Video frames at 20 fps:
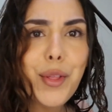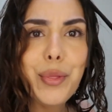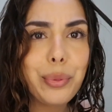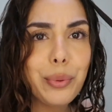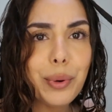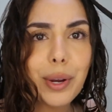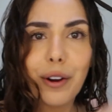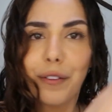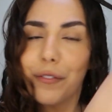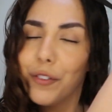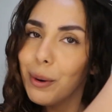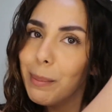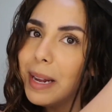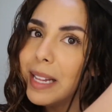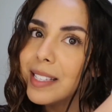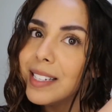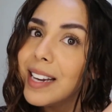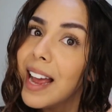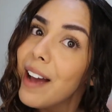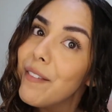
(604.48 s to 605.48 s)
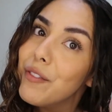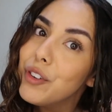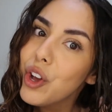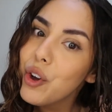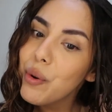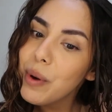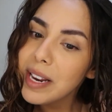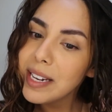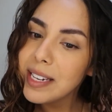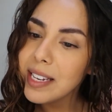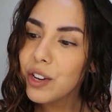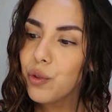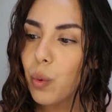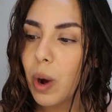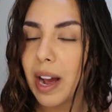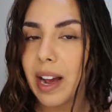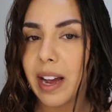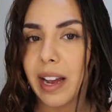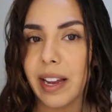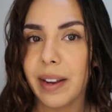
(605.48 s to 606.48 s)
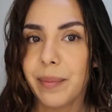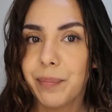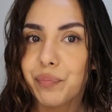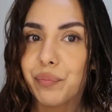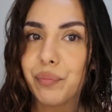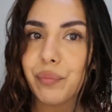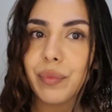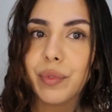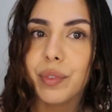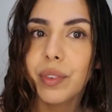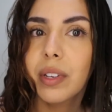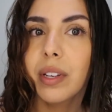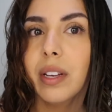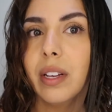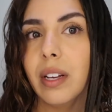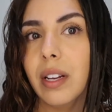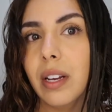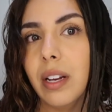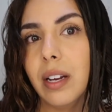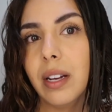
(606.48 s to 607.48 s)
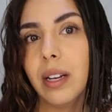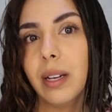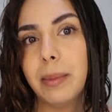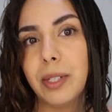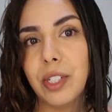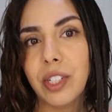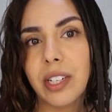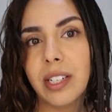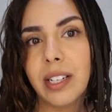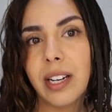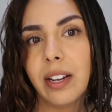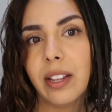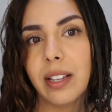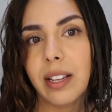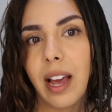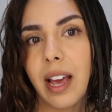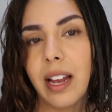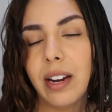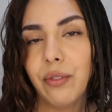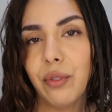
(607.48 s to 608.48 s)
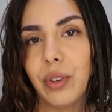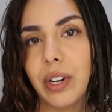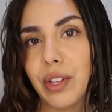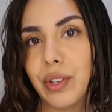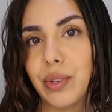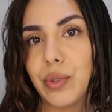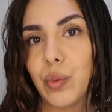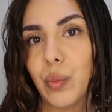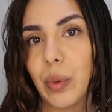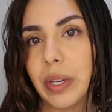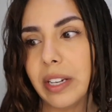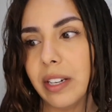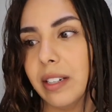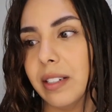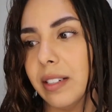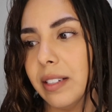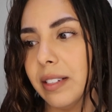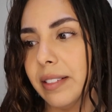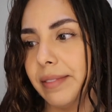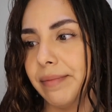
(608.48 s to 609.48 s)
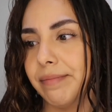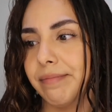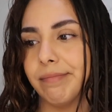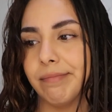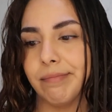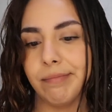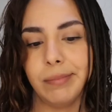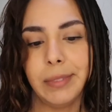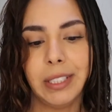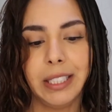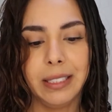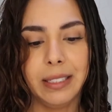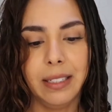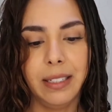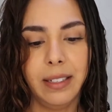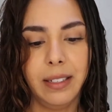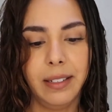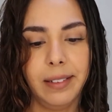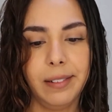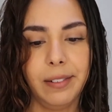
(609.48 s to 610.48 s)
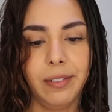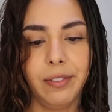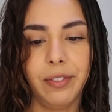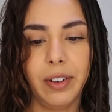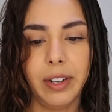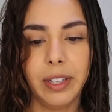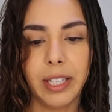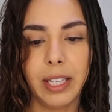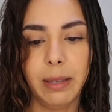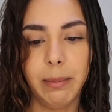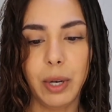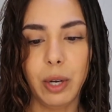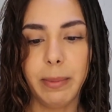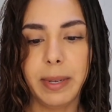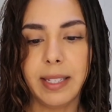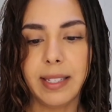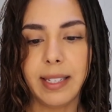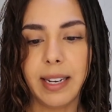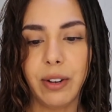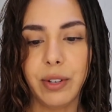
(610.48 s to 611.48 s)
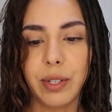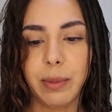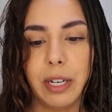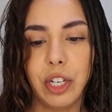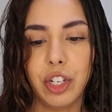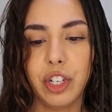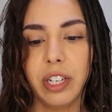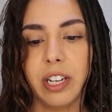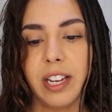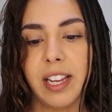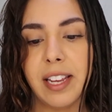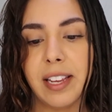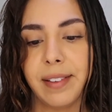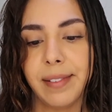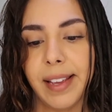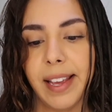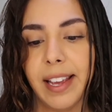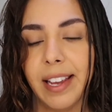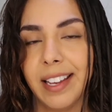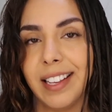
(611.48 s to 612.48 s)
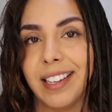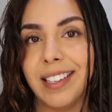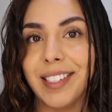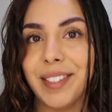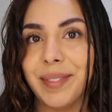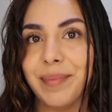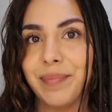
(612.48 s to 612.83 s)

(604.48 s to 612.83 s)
3 or 4 months, and I have no idea why. It's kind of one of those weird funky moments that I was mentioning, and